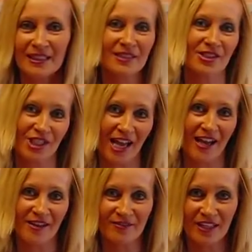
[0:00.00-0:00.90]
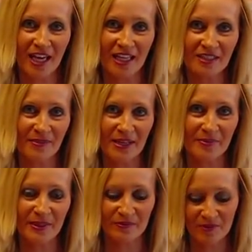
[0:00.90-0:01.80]
a little shy of that. It might
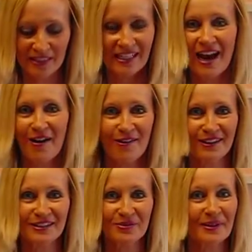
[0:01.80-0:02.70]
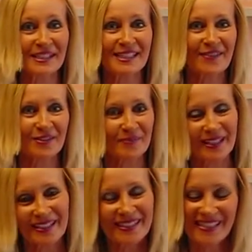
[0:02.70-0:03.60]
have been one hour and twenty-seven
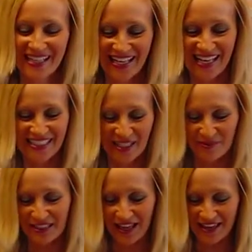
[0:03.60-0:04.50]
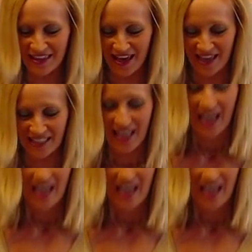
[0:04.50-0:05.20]
minutes, something like that.